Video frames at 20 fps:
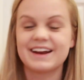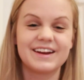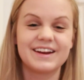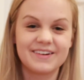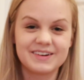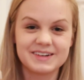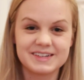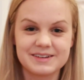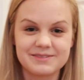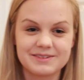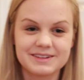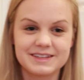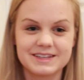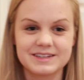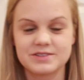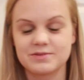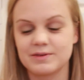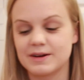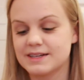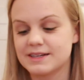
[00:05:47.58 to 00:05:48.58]
no idea what
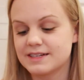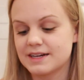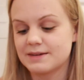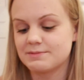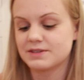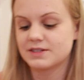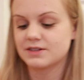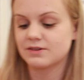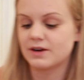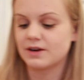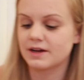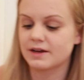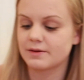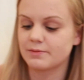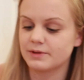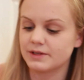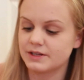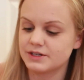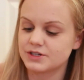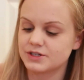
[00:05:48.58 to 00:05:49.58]
this was, and I'm still not
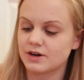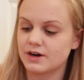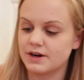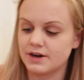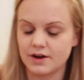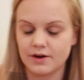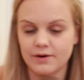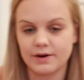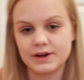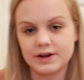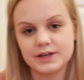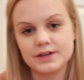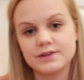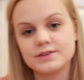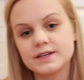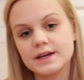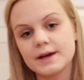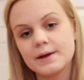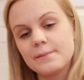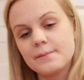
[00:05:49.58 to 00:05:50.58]
completely sure I know how to use
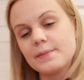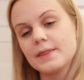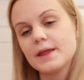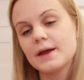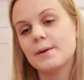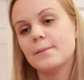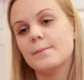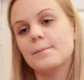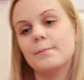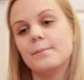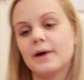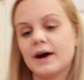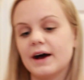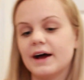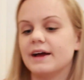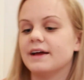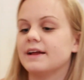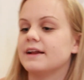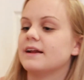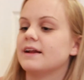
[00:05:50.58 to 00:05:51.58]
it,
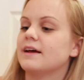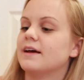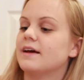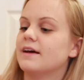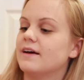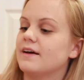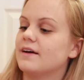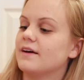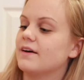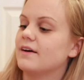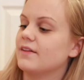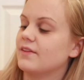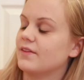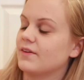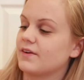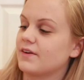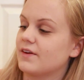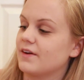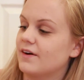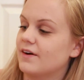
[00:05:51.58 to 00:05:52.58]
but
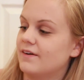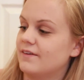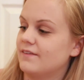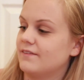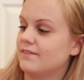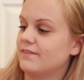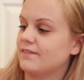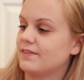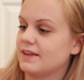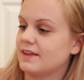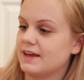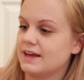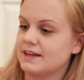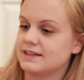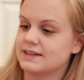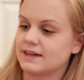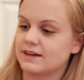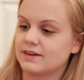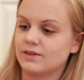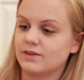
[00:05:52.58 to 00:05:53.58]
look, y'all. It's
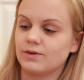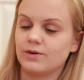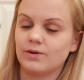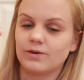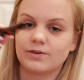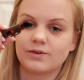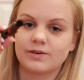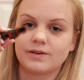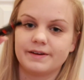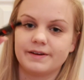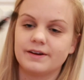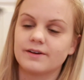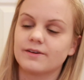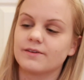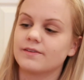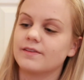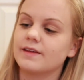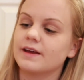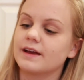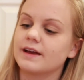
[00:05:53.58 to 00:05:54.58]
like a little cleaner
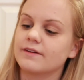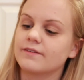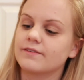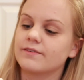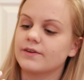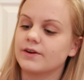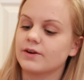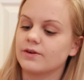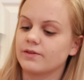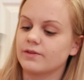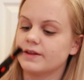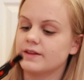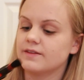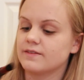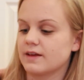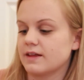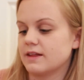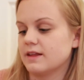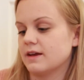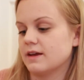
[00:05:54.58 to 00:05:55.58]
thing for your lens,
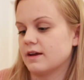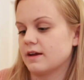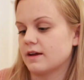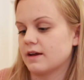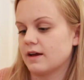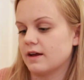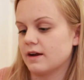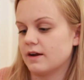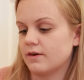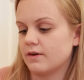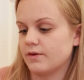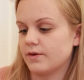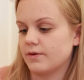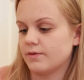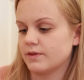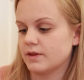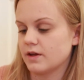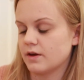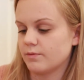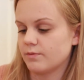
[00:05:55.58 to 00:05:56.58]
I think. And I don't know,
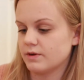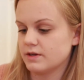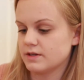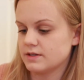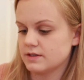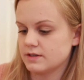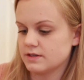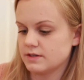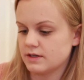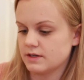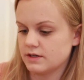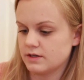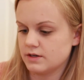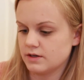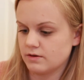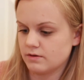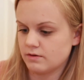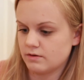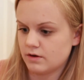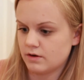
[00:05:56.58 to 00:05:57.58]
what does this side do?
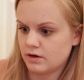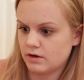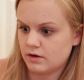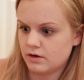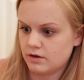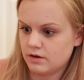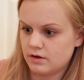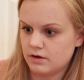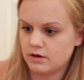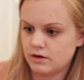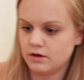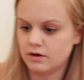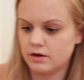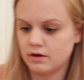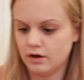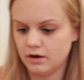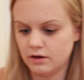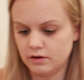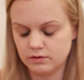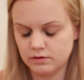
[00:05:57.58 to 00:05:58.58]

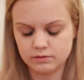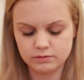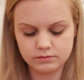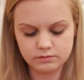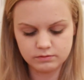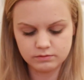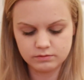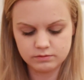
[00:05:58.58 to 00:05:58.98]
Oh.